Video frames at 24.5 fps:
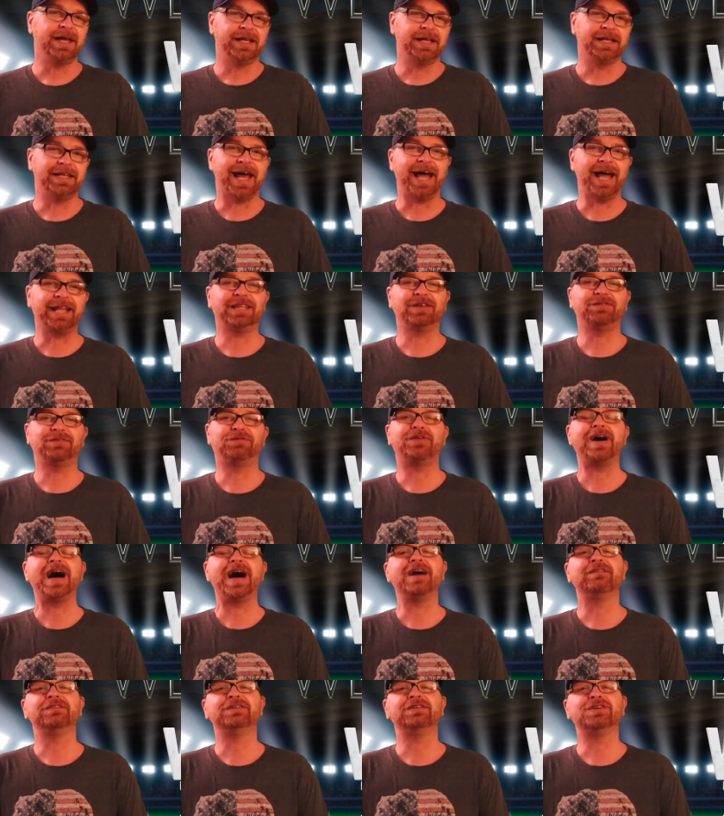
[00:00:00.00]
Not the
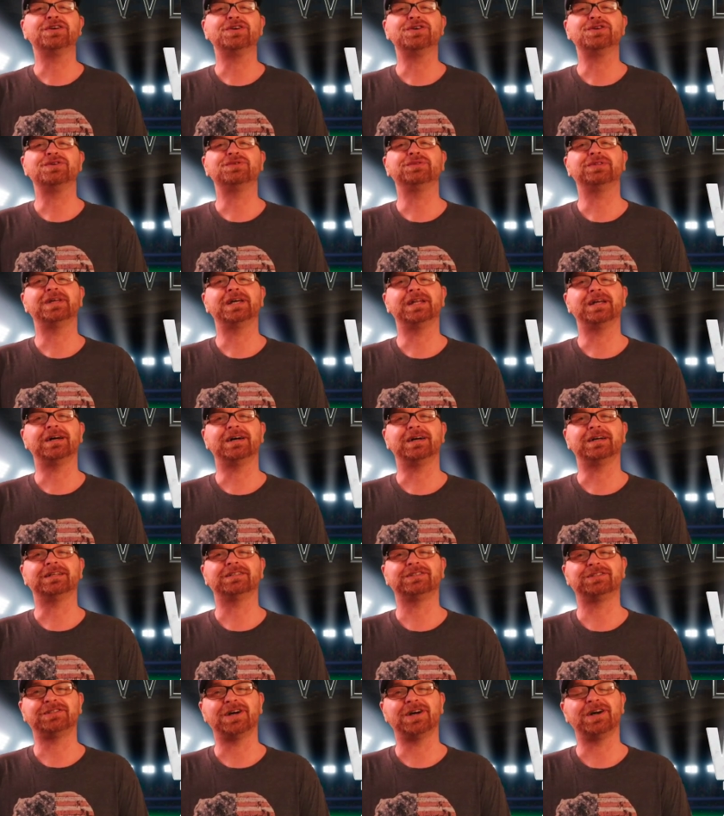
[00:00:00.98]
5 and 0 that uh,
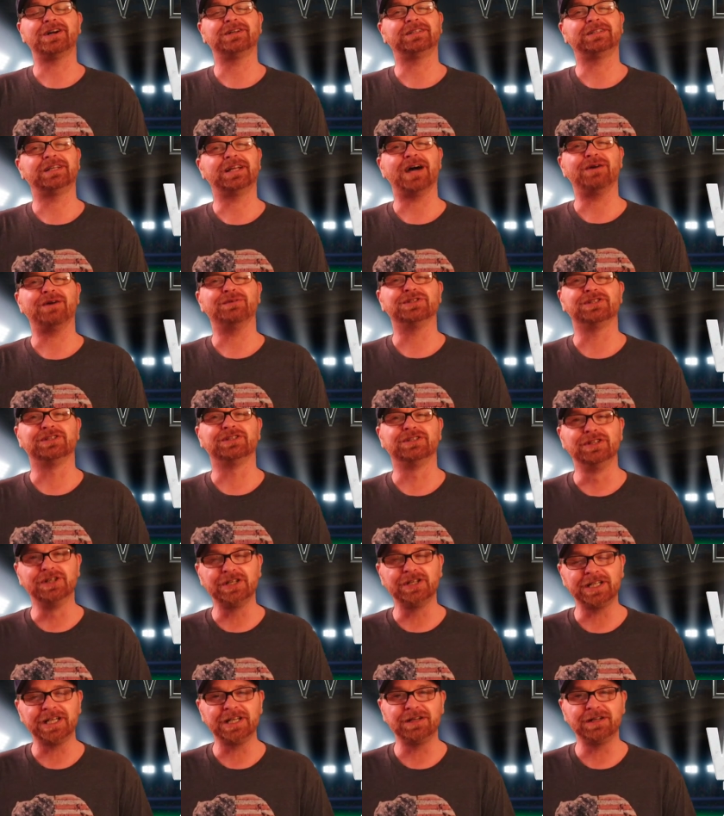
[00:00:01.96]
start that I was
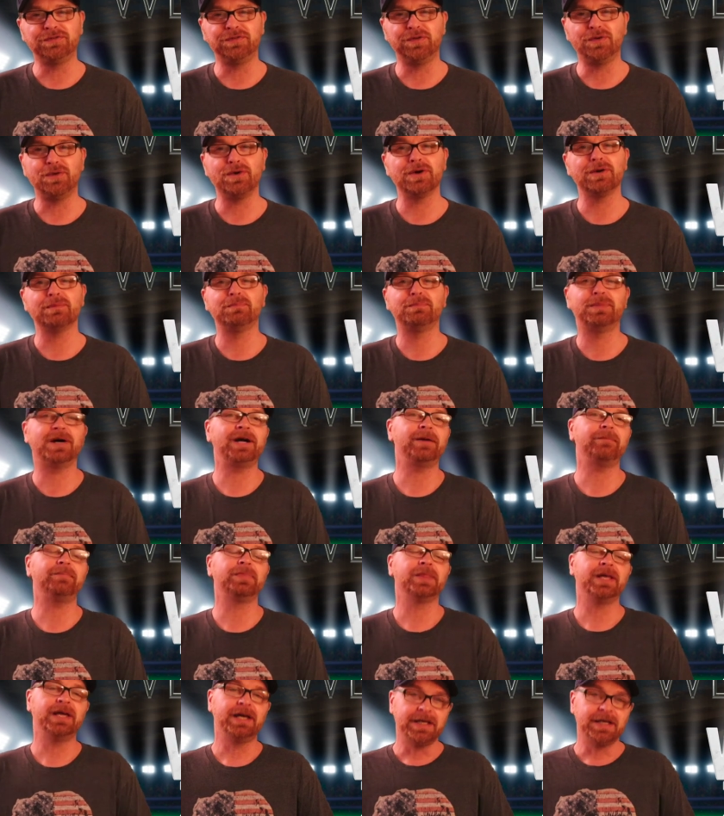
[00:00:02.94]
looking for,
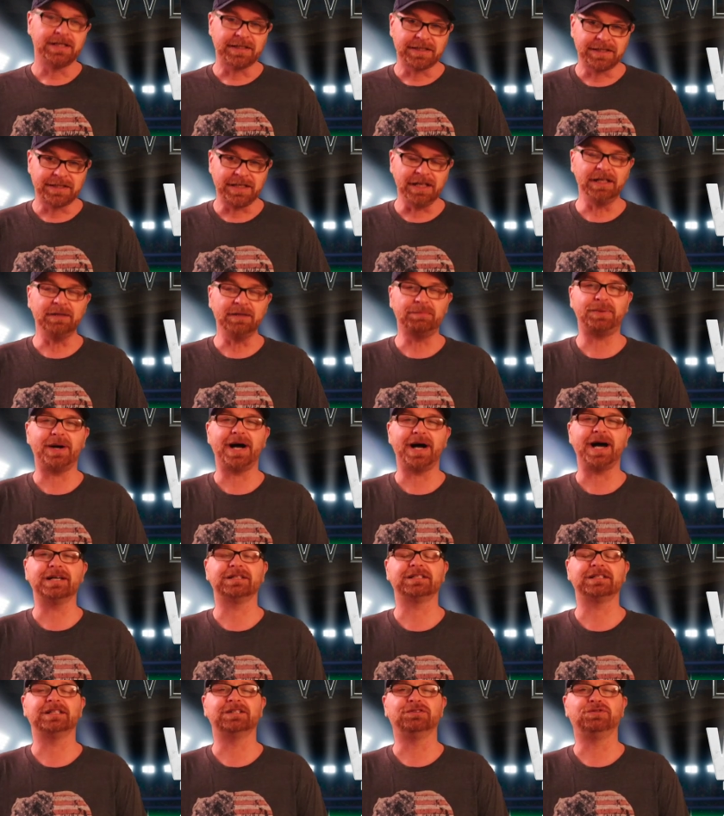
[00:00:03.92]
but still a
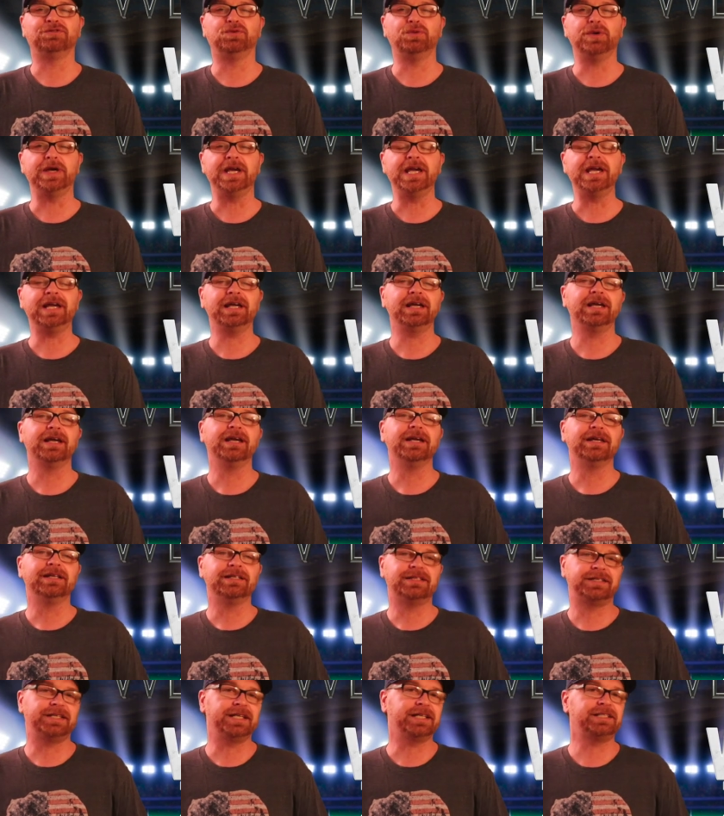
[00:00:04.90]
positive week,
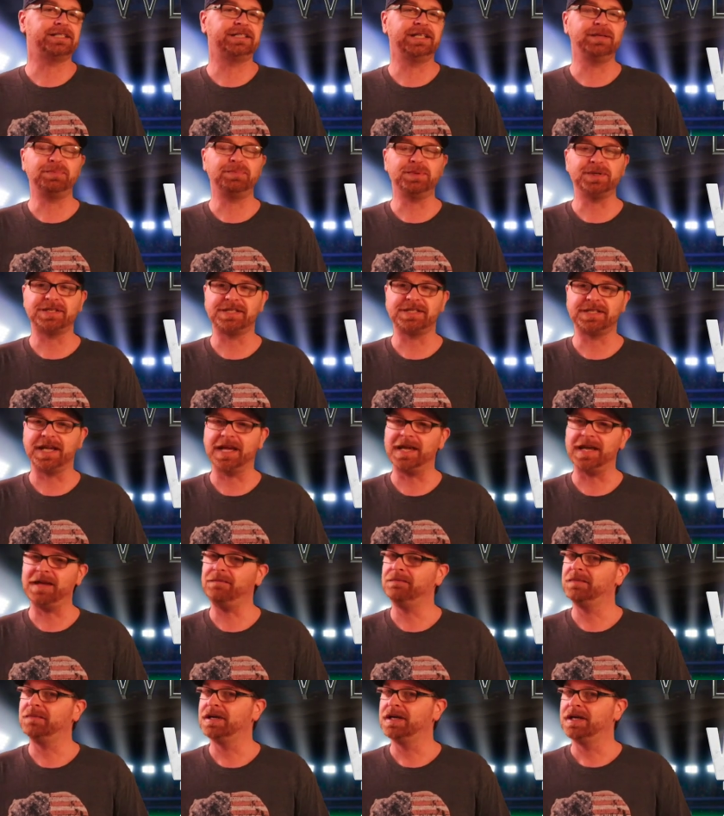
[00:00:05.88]

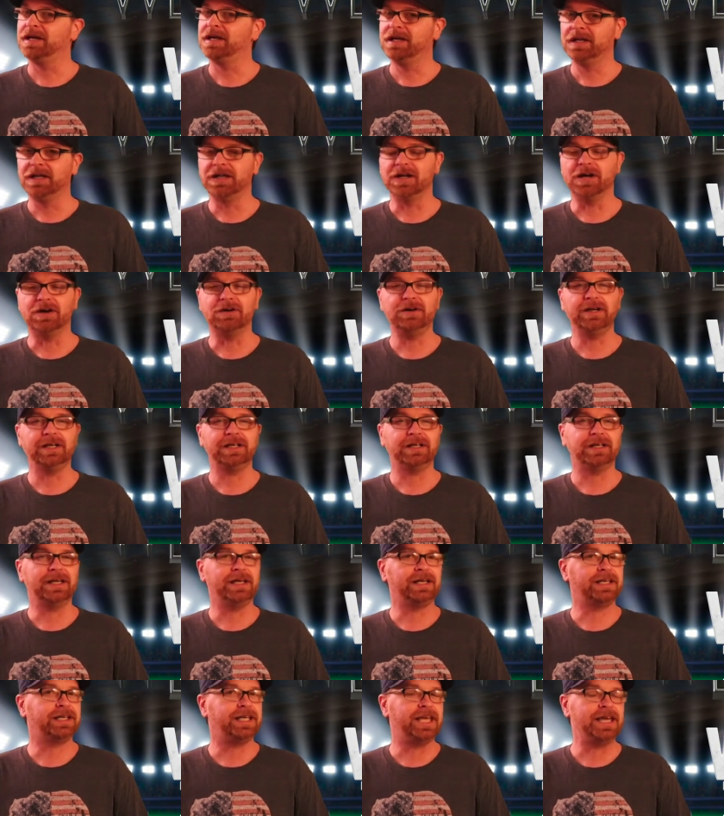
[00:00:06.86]
60%. You know, it,
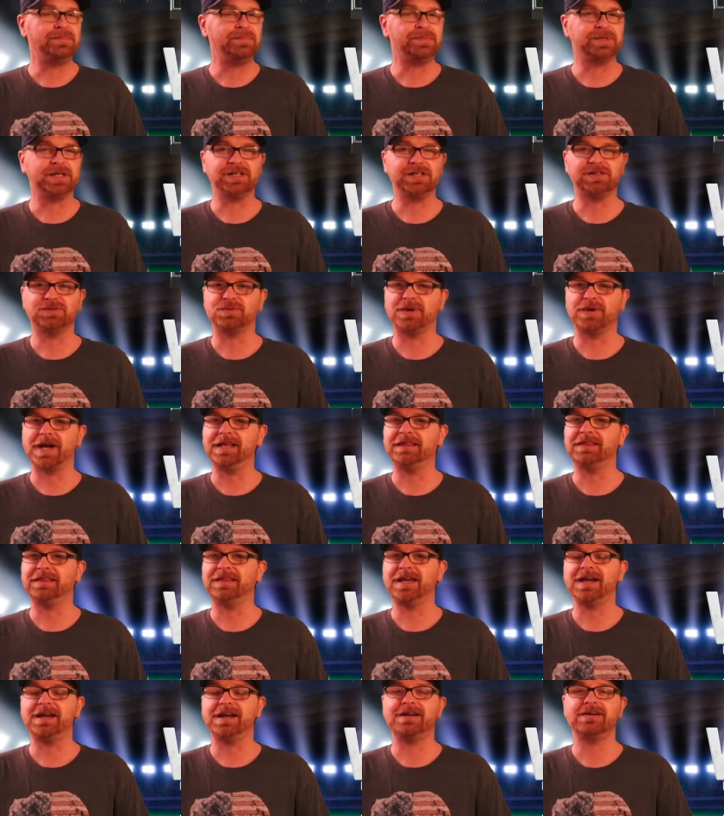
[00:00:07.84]
it keeps us right
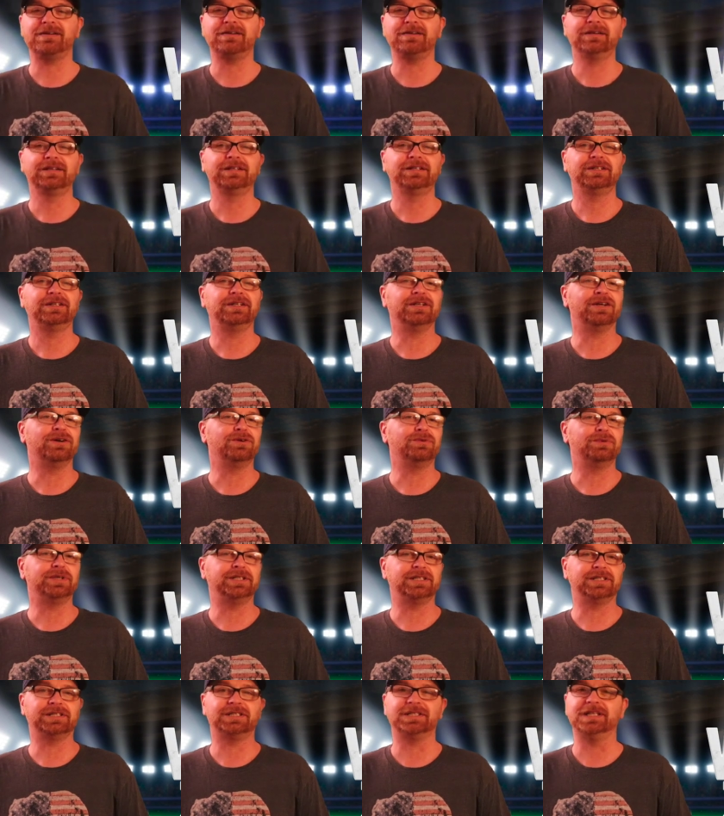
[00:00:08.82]
there. You know,
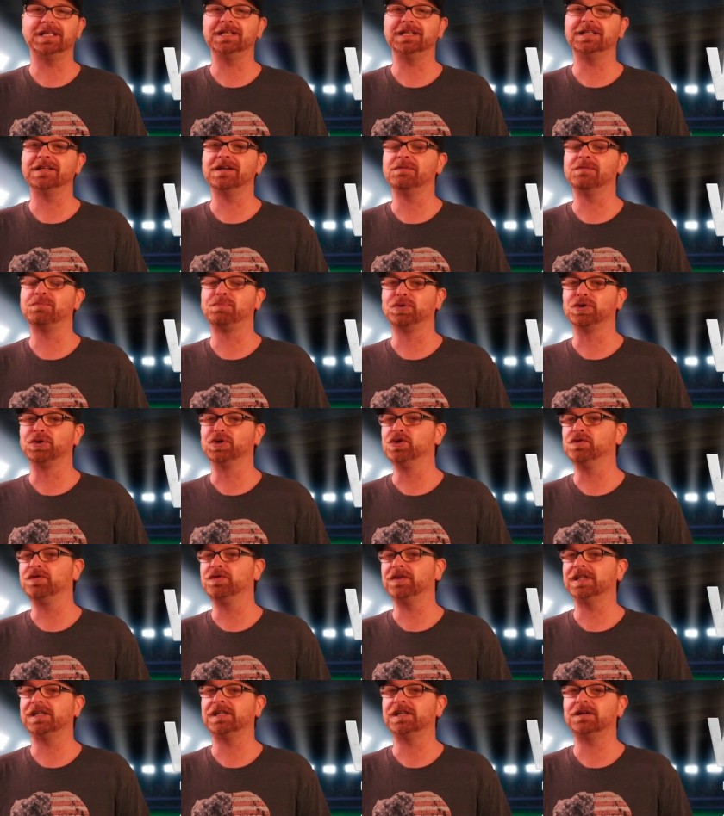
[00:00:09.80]
we just need to improve
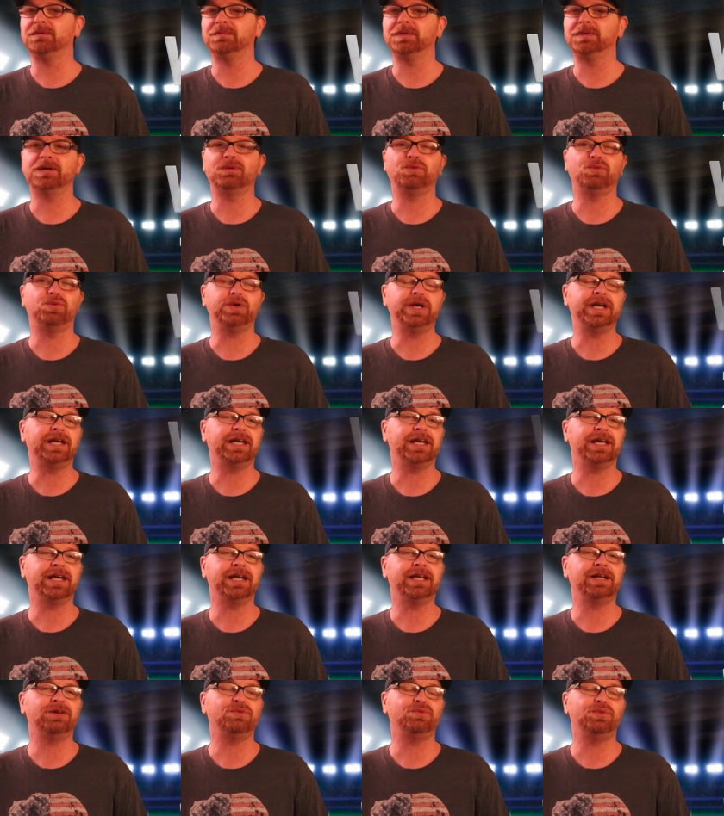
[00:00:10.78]
a little bit week
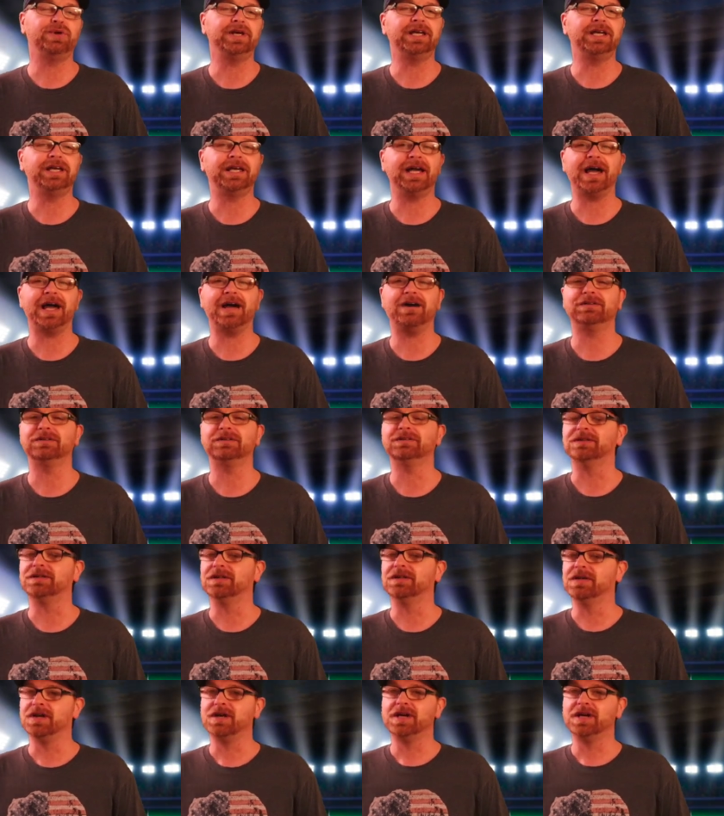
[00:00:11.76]
in and week out and